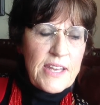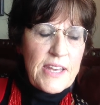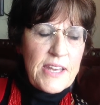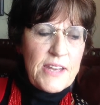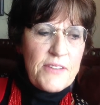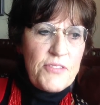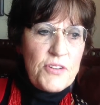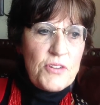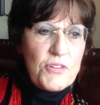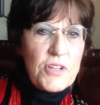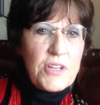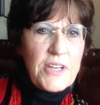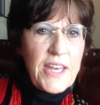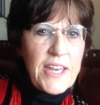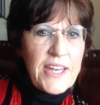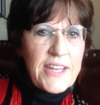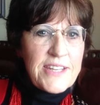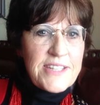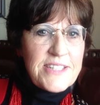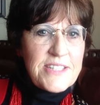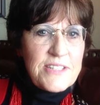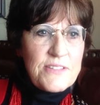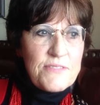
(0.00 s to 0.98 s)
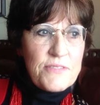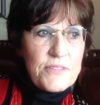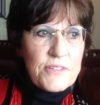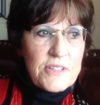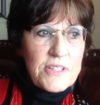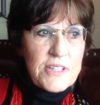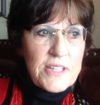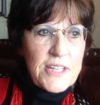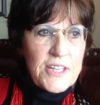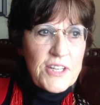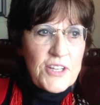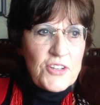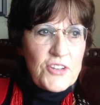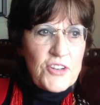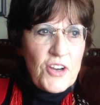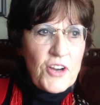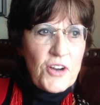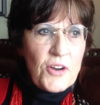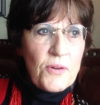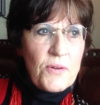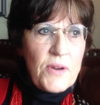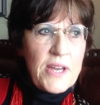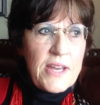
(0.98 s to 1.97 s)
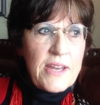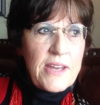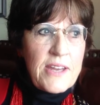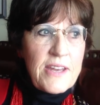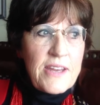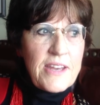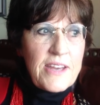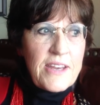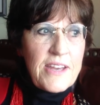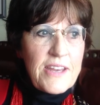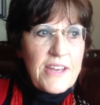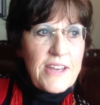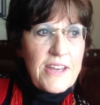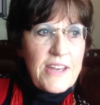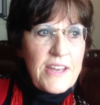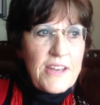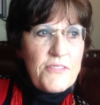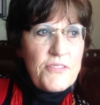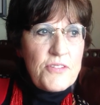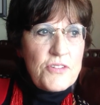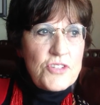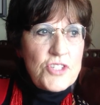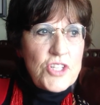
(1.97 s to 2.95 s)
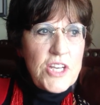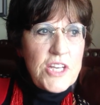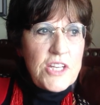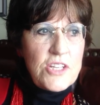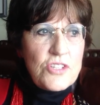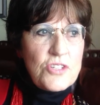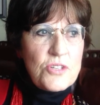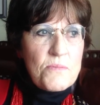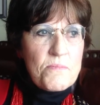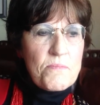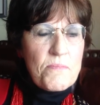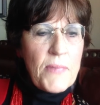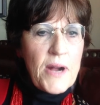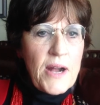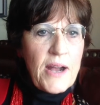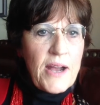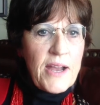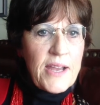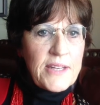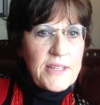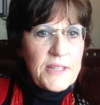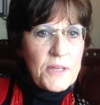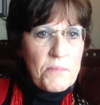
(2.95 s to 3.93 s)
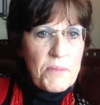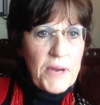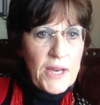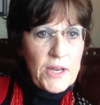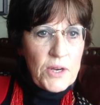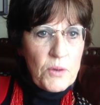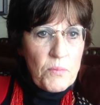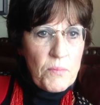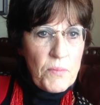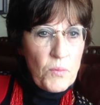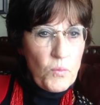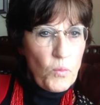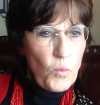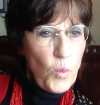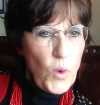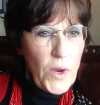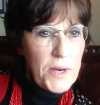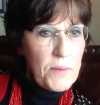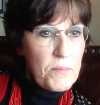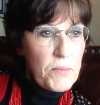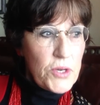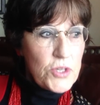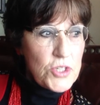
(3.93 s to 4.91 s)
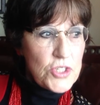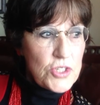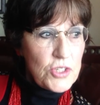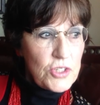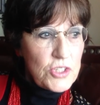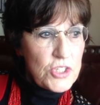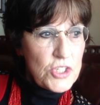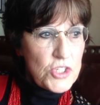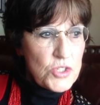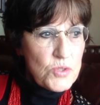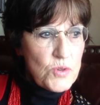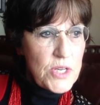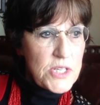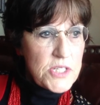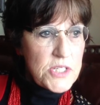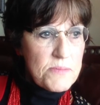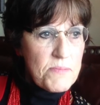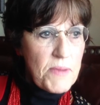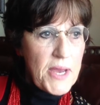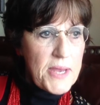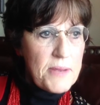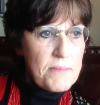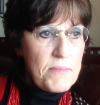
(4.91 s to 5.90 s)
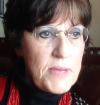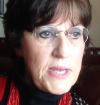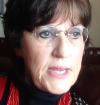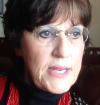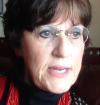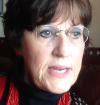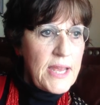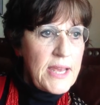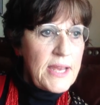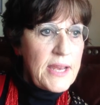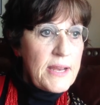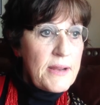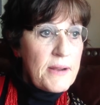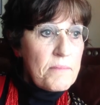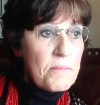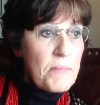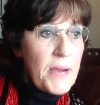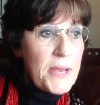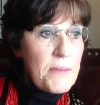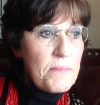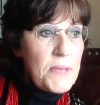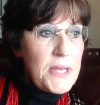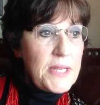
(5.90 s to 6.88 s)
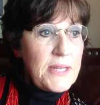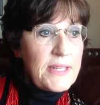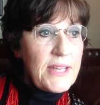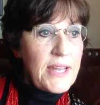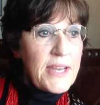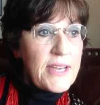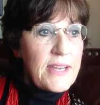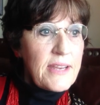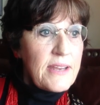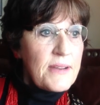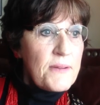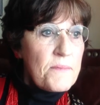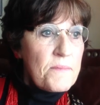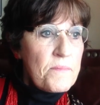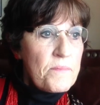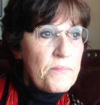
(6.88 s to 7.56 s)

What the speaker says: if you look at it differently, if you change your mind about what emotional distress might mean like